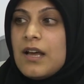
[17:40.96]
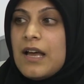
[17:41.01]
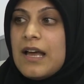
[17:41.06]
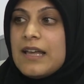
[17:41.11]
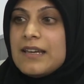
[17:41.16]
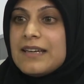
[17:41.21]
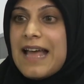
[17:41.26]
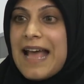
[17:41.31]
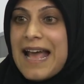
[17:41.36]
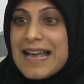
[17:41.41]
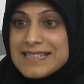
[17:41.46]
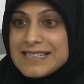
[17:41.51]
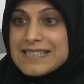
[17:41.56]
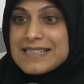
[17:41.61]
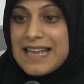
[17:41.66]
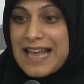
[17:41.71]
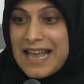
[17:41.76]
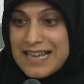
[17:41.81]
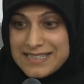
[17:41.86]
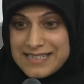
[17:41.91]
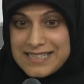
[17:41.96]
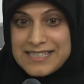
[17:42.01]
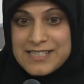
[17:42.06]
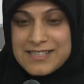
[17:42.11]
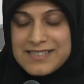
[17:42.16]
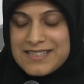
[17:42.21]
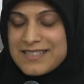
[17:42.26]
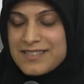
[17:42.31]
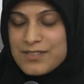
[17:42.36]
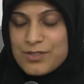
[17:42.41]
And as
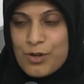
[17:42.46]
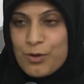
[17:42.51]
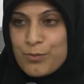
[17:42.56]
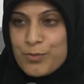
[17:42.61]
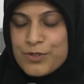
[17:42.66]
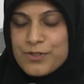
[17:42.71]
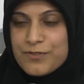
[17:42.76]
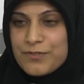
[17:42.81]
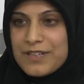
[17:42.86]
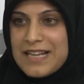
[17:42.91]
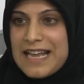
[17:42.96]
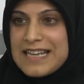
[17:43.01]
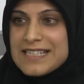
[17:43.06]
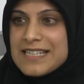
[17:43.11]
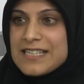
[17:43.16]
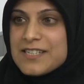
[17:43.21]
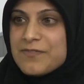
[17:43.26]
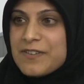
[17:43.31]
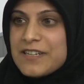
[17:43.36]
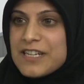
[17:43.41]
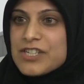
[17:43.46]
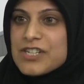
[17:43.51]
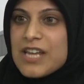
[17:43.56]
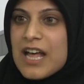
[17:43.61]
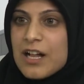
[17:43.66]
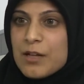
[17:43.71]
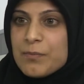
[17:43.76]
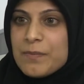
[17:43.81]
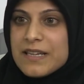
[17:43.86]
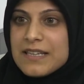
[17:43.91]
he's, it's so beautiful, as he's finished
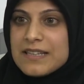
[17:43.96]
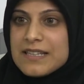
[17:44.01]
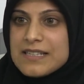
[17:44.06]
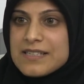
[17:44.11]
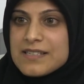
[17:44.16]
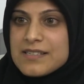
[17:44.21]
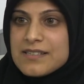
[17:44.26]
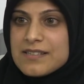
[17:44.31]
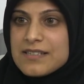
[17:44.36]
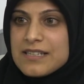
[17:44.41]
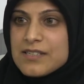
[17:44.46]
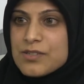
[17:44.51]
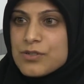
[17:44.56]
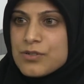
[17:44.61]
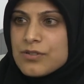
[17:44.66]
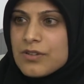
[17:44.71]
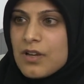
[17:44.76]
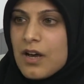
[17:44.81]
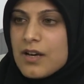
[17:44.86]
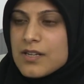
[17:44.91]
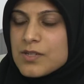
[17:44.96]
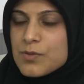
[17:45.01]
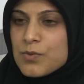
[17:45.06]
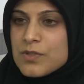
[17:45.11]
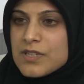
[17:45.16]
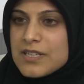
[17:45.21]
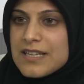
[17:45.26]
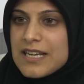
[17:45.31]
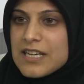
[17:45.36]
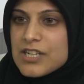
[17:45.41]
helping these two girls
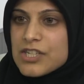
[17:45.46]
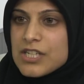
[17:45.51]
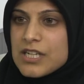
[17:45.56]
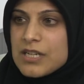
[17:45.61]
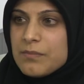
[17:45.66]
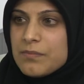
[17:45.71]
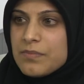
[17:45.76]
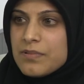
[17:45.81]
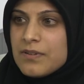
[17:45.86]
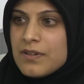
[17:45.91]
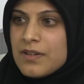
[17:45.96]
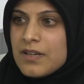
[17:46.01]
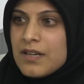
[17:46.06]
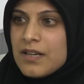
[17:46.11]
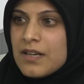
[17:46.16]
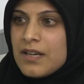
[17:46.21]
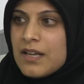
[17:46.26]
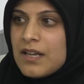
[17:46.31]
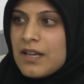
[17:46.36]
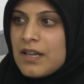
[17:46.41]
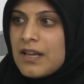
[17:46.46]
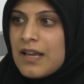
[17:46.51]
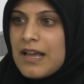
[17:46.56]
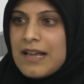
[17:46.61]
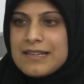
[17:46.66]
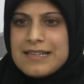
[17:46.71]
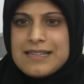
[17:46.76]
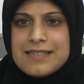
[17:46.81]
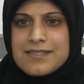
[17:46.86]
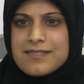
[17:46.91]
water their sheep,
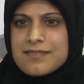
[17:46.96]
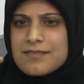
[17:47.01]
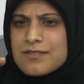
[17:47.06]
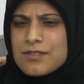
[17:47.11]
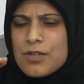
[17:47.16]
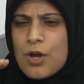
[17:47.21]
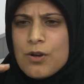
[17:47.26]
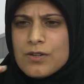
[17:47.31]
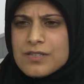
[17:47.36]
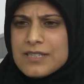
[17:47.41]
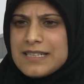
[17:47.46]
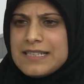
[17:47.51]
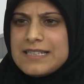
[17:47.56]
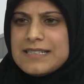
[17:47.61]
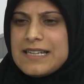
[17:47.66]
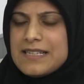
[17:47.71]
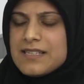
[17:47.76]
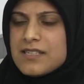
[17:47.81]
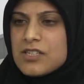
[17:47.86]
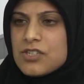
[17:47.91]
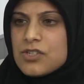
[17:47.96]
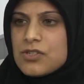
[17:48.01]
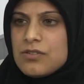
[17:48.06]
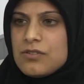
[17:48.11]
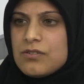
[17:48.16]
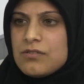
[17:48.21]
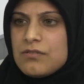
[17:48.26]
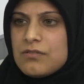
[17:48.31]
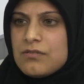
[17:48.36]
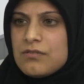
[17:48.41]
and he's totally
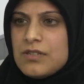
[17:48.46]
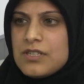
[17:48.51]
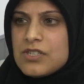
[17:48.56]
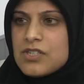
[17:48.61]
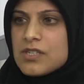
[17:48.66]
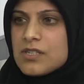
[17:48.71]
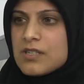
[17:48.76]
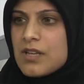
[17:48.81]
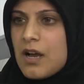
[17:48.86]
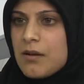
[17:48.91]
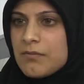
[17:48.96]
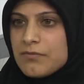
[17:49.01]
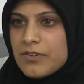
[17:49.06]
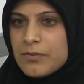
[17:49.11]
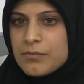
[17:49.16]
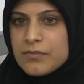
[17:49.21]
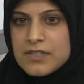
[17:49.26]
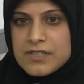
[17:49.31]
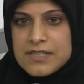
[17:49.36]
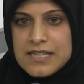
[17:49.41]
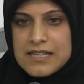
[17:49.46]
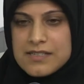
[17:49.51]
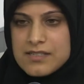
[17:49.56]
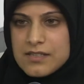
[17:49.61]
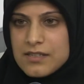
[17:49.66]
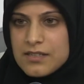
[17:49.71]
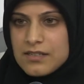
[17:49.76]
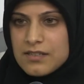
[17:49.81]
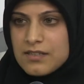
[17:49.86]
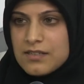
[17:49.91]
destitute, he's just come from the
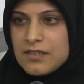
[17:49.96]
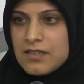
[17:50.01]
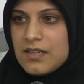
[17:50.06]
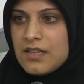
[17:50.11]
desert,